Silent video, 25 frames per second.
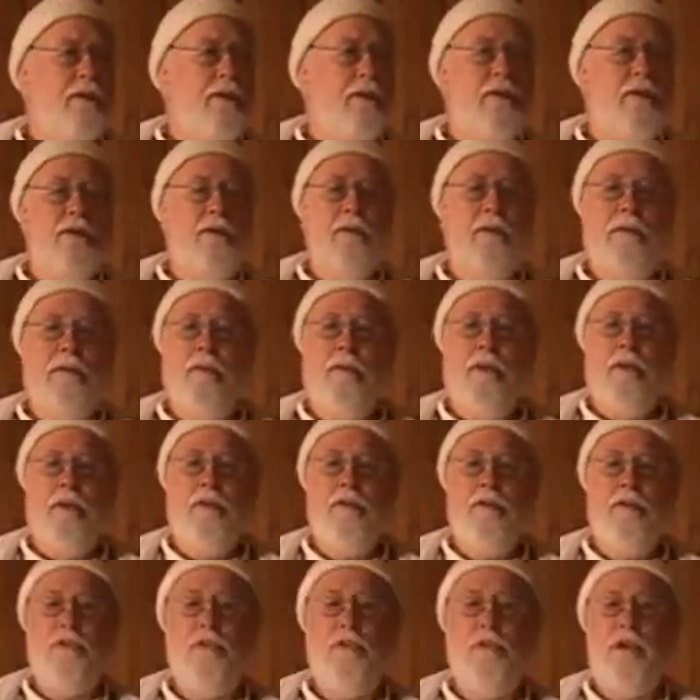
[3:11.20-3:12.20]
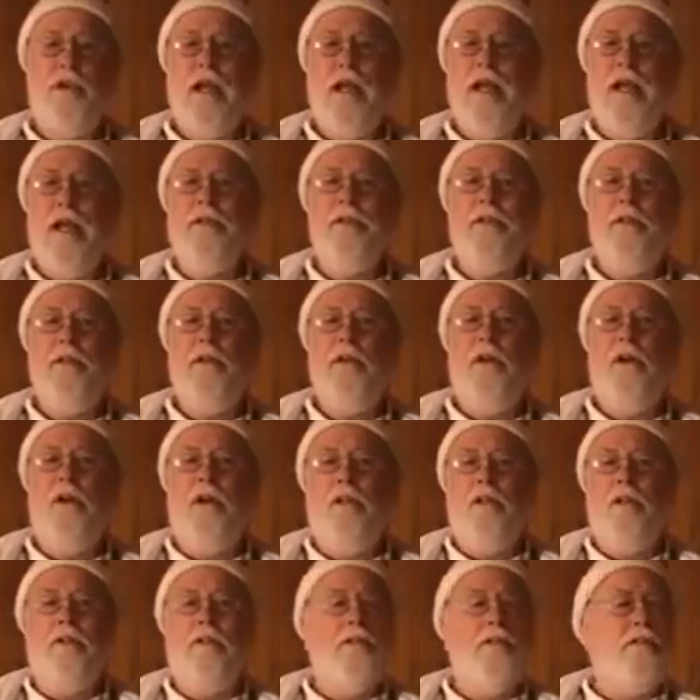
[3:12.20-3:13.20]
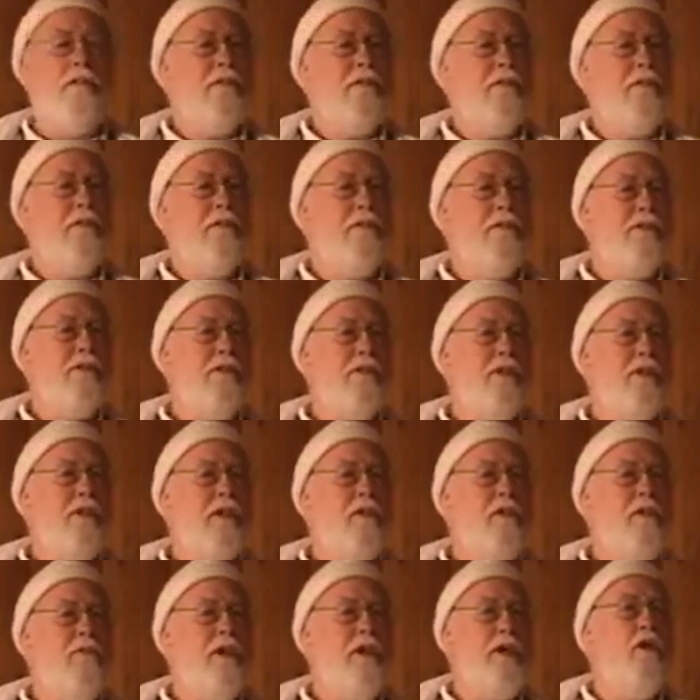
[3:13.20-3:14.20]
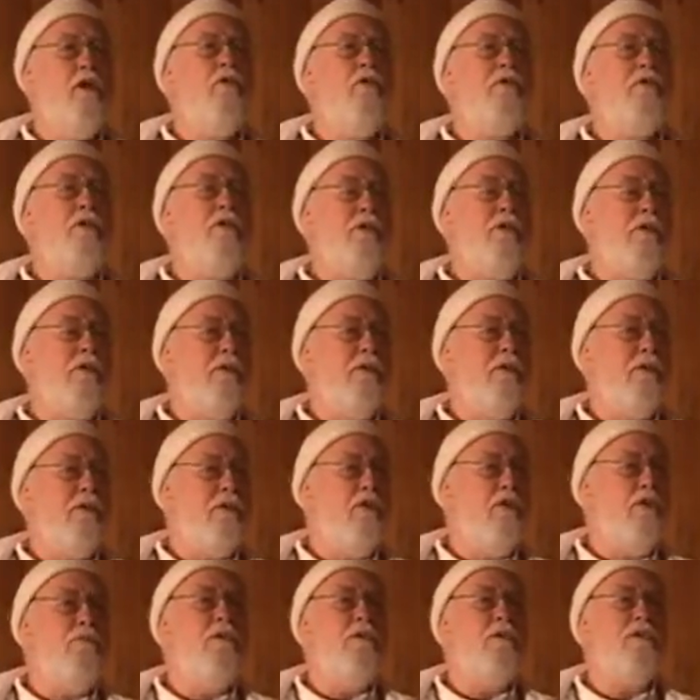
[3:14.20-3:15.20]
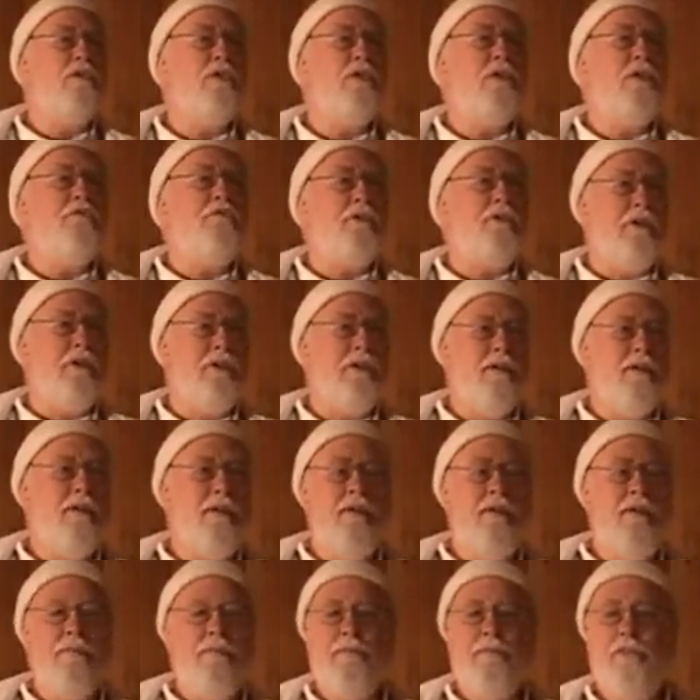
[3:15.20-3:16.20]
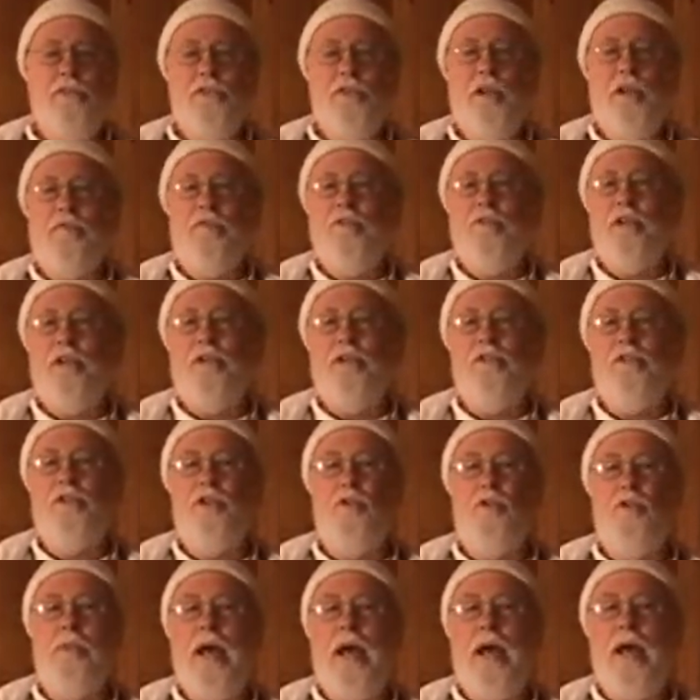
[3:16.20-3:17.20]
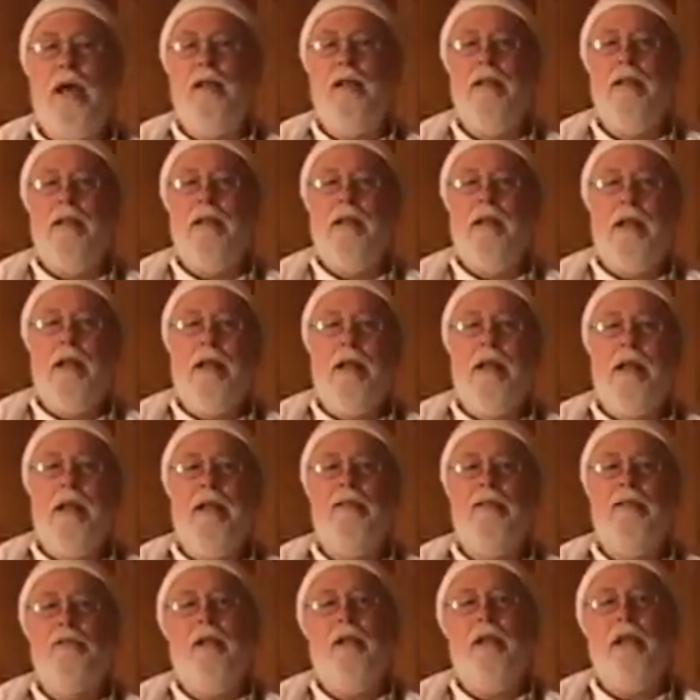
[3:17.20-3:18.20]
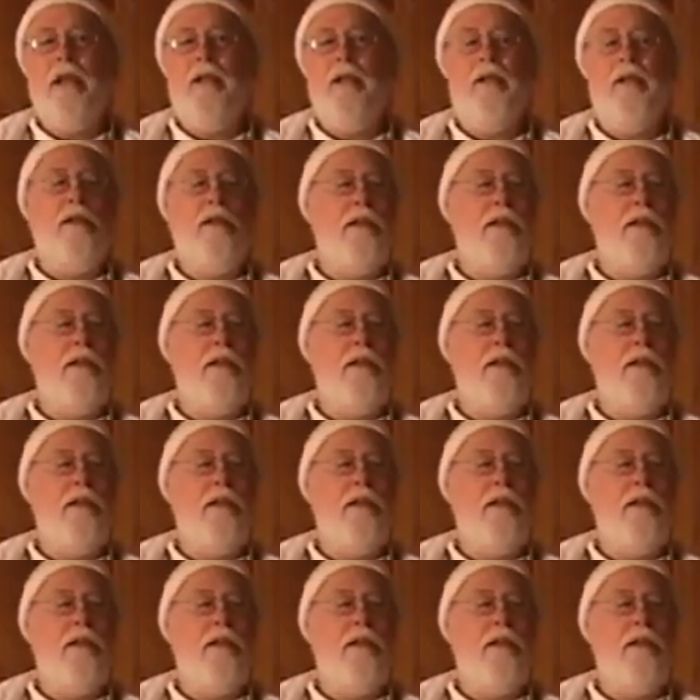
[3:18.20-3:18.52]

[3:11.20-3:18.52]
I'm just going to end it all. It'll be over. No more suffering. Suffering is so bad, I can't stand